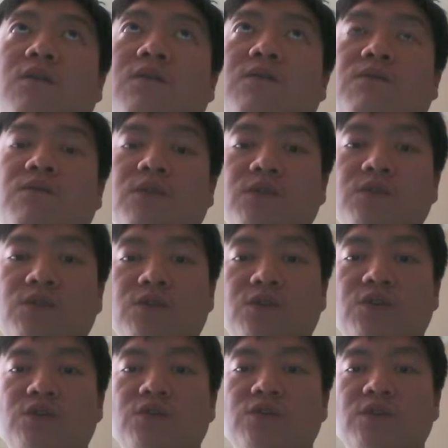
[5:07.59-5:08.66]
feature
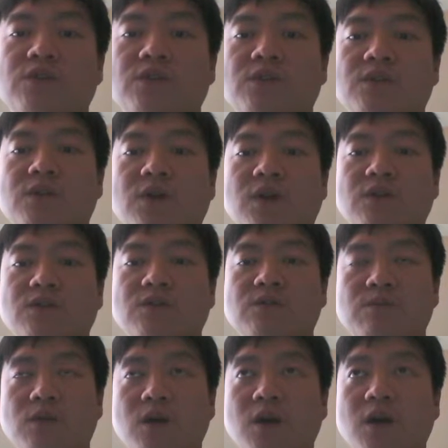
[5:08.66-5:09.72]
using
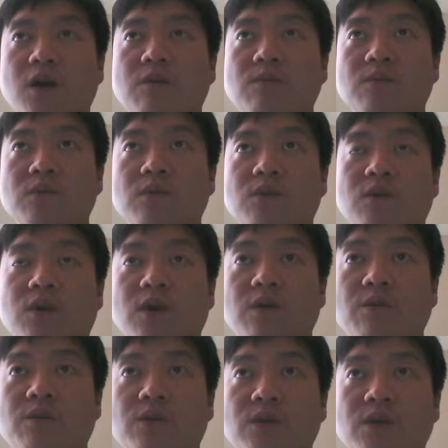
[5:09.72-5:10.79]
text blob the
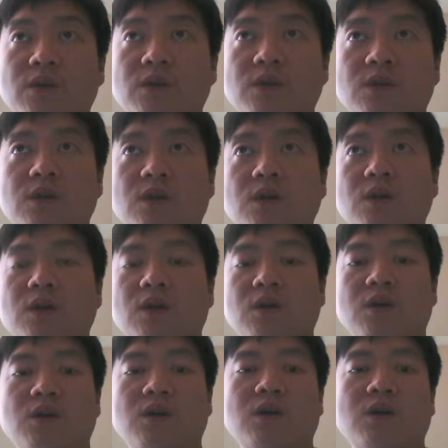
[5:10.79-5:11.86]
library,
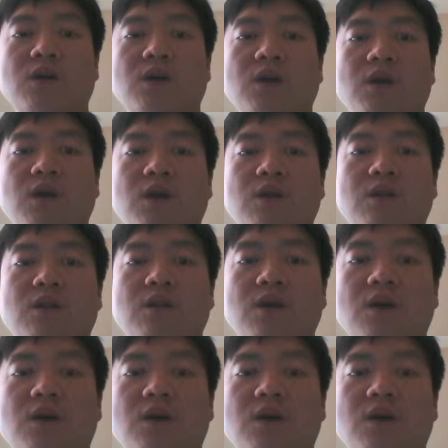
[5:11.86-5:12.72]
and